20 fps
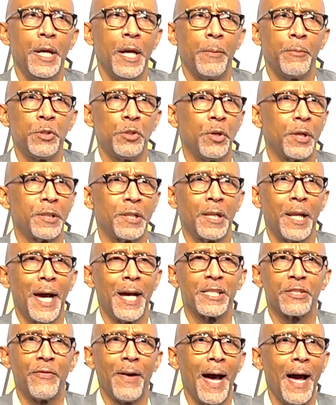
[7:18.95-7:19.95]
If you look at the
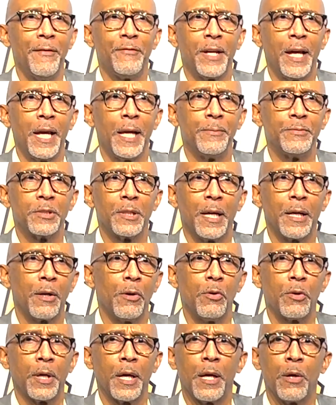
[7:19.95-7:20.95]
last five games, you're like,
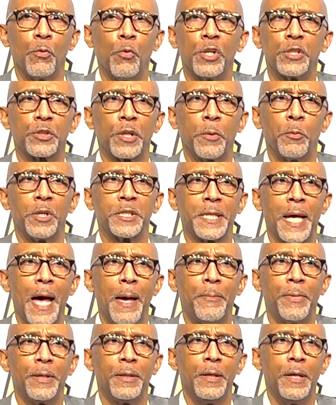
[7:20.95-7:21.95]
okay, what's
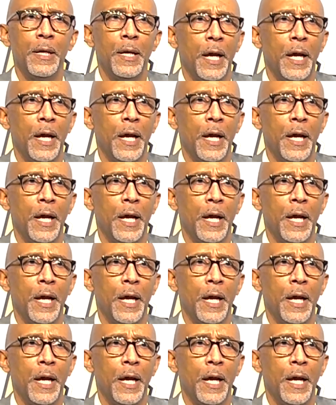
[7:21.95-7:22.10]
happened?